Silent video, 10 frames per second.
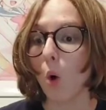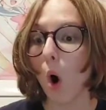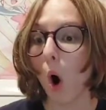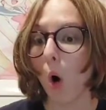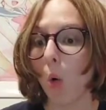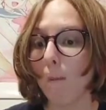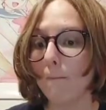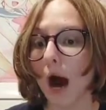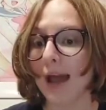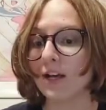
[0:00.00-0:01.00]
Oh
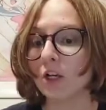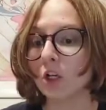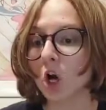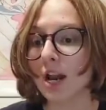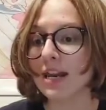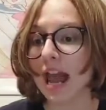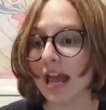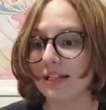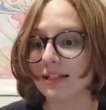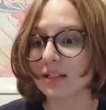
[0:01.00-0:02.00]
my
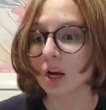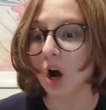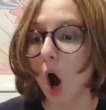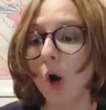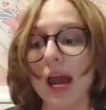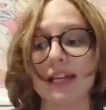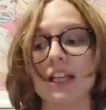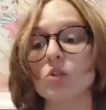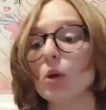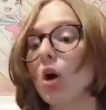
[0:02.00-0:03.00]
goodness! Okay,
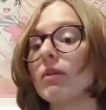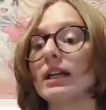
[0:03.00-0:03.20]
this one already